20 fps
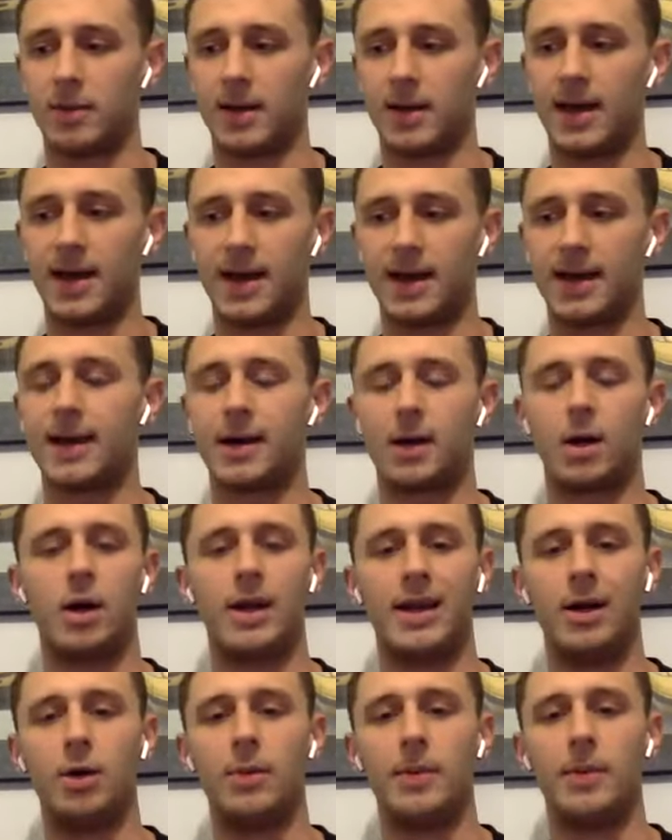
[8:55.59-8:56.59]
but I think I got
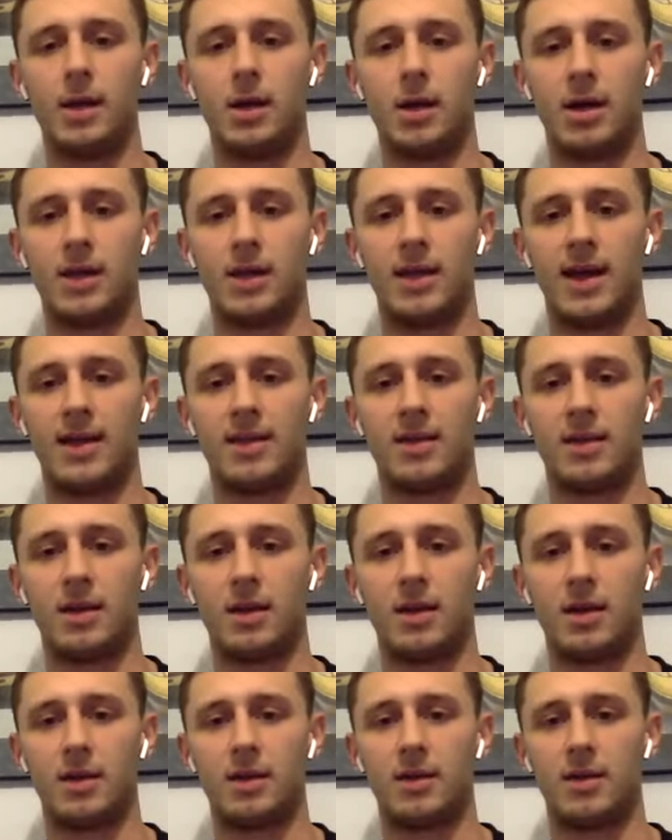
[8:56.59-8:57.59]
a little bit lucky there
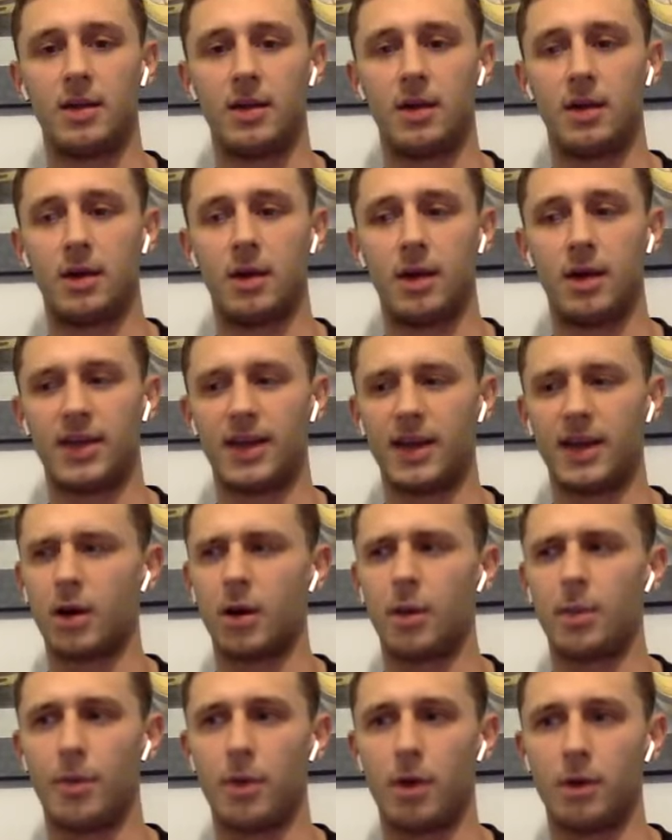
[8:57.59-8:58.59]
to I think I
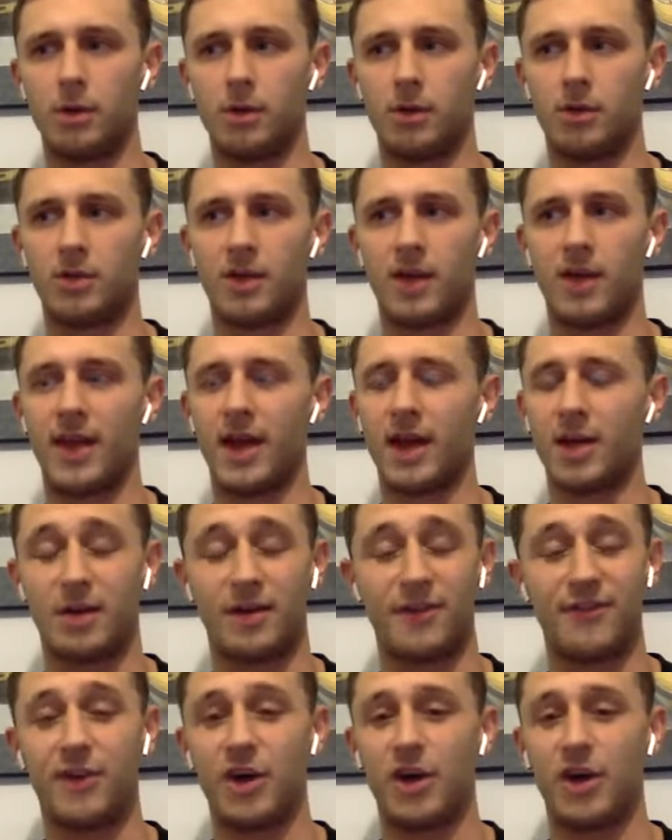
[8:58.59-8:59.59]
got bronze, and that was
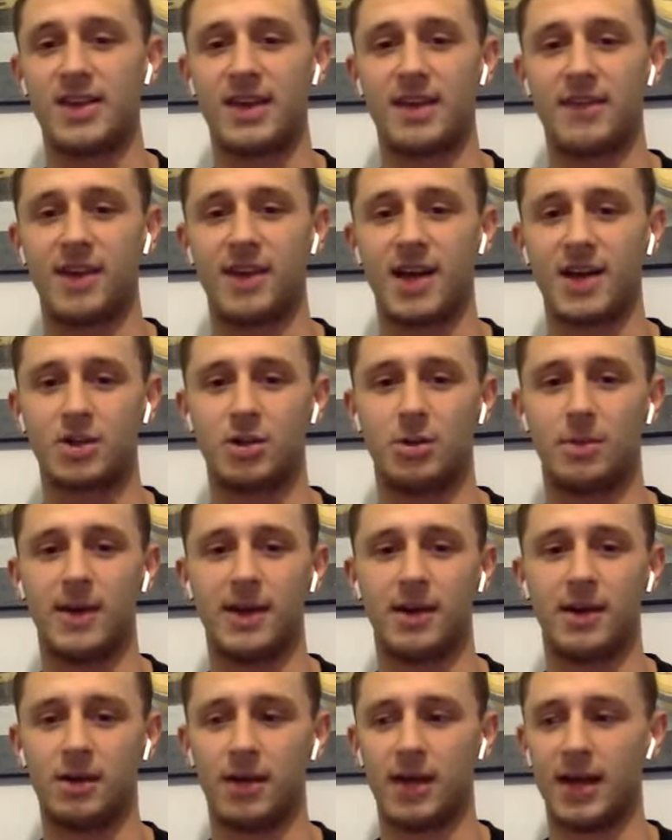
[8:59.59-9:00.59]
my 1st ever national medal.